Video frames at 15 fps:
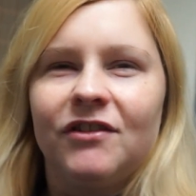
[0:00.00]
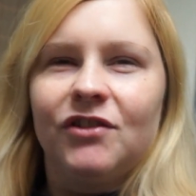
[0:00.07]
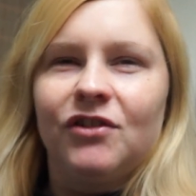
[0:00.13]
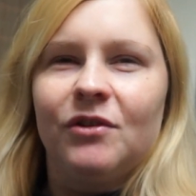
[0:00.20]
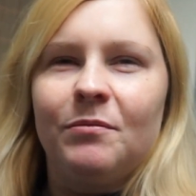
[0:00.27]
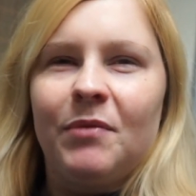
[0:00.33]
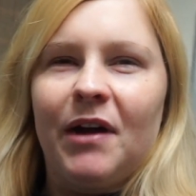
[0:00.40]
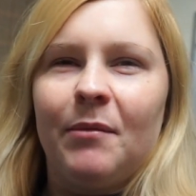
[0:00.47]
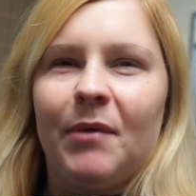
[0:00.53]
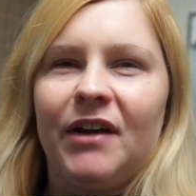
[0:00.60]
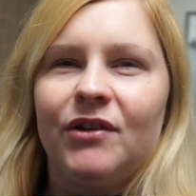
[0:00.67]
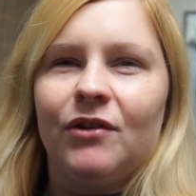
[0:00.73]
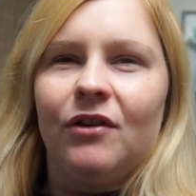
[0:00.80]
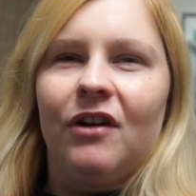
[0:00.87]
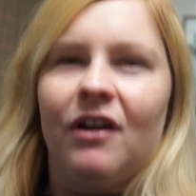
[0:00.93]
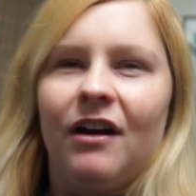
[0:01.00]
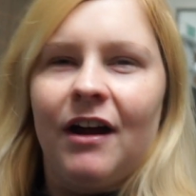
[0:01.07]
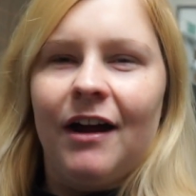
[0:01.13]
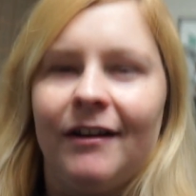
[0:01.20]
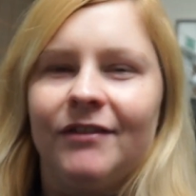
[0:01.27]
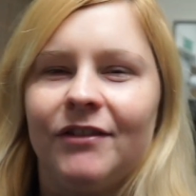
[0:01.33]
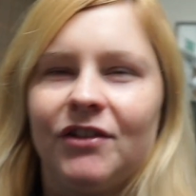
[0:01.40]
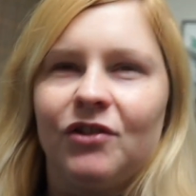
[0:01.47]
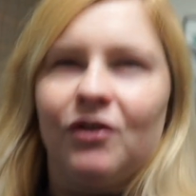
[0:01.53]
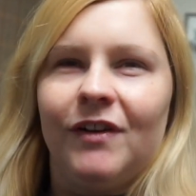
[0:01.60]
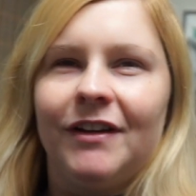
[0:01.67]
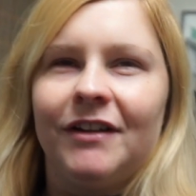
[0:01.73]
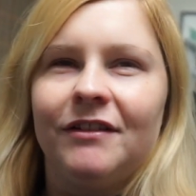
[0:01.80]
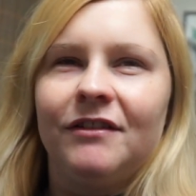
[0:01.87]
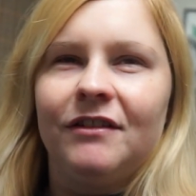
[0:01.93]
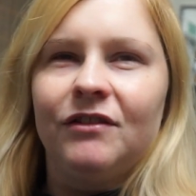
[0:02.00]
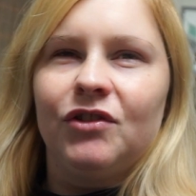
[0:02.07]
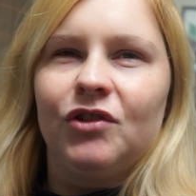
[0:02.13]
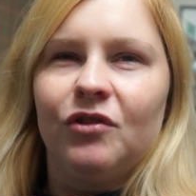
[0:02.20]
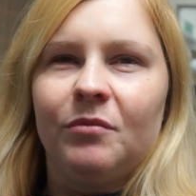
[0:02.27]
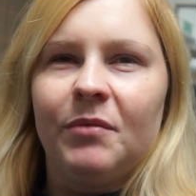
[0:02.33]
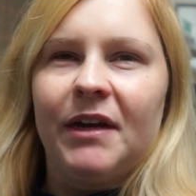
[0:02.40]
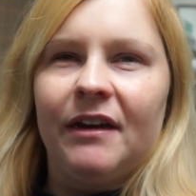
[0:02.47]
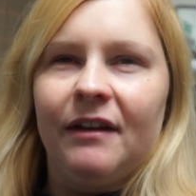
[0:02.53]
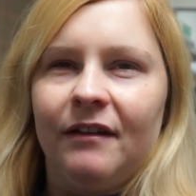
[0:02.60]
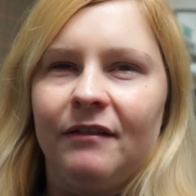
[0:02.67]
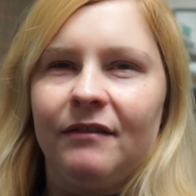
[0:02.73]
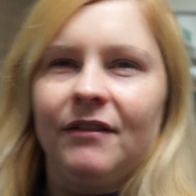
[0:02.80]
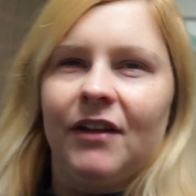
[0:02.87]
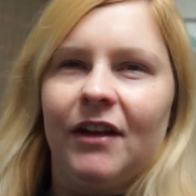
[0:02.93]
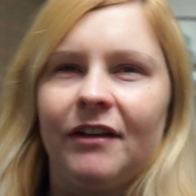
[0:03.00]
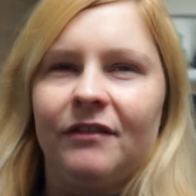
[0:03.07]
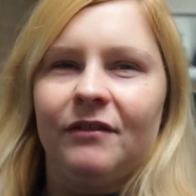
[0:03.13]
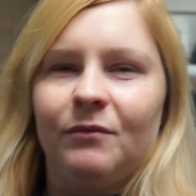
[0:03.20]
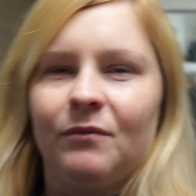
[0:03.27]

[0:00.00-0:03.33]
stood by my door and the toilet, and showed me like